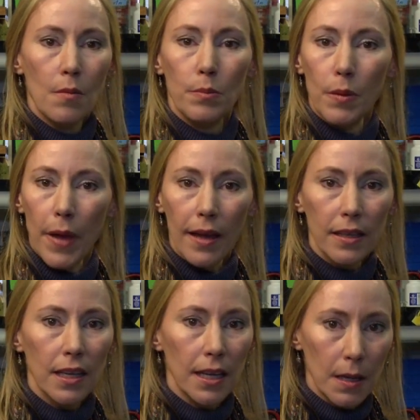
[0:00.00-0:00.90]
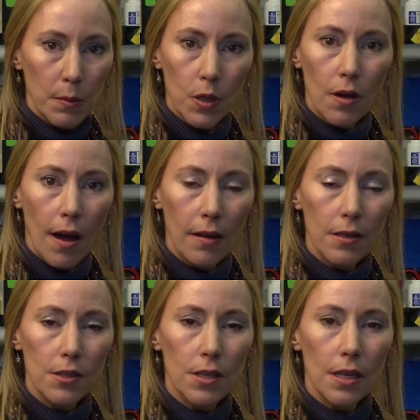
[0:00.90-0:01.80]
mammalian
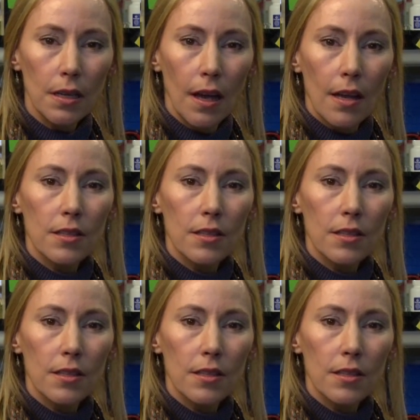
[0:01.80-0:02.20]
immunology.